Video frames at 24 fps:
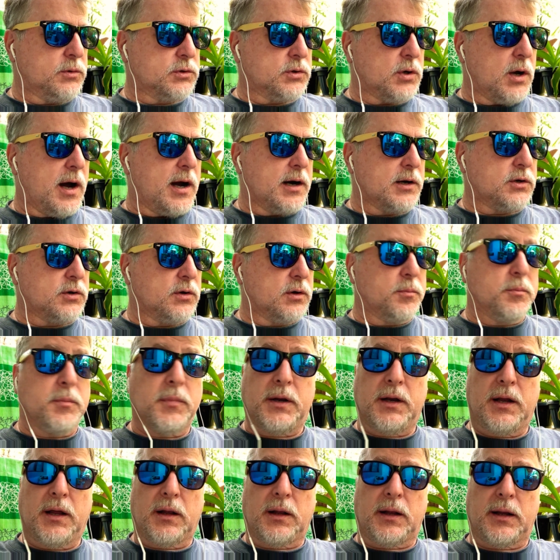doctor in
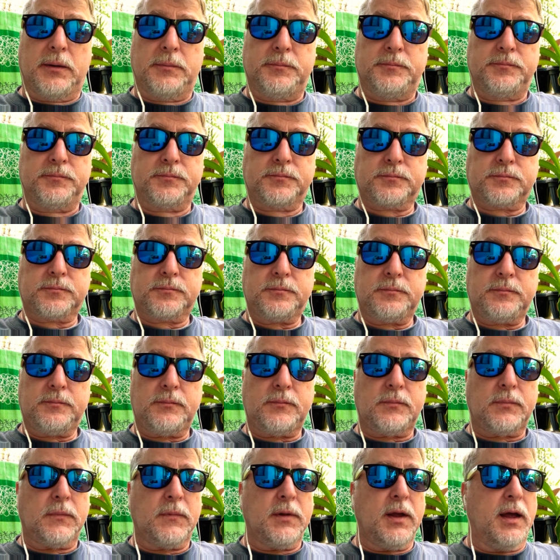Manila,
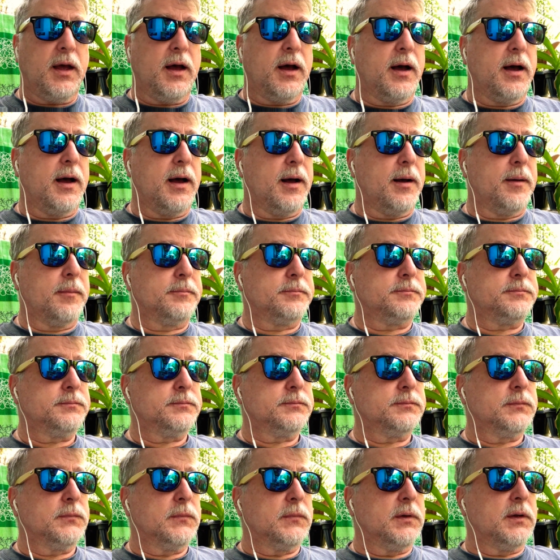
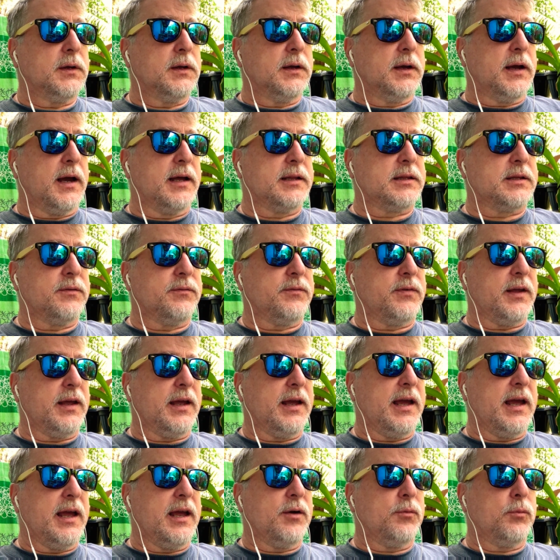at the
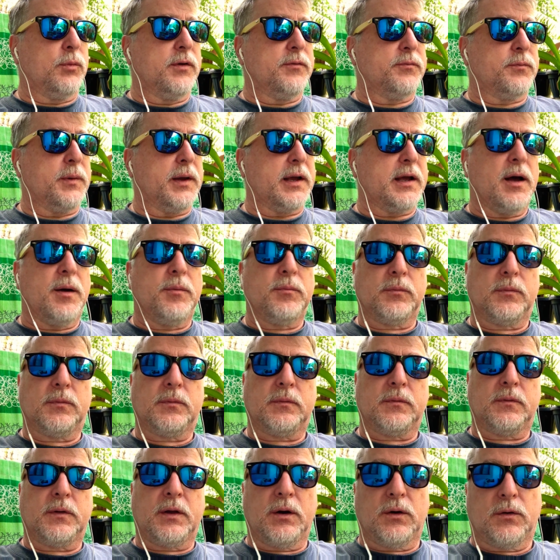VA, and we've become,
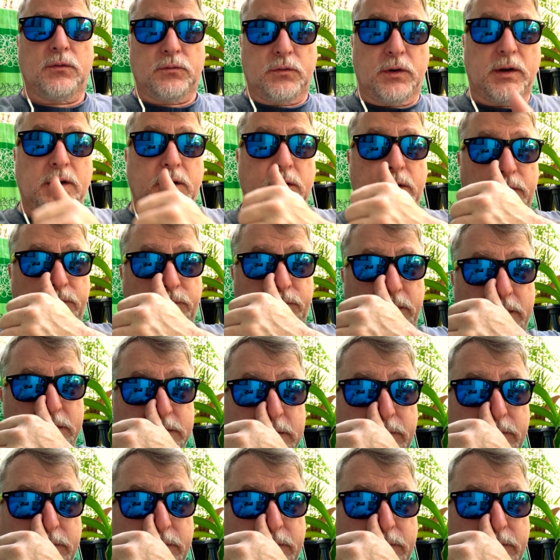really good friends.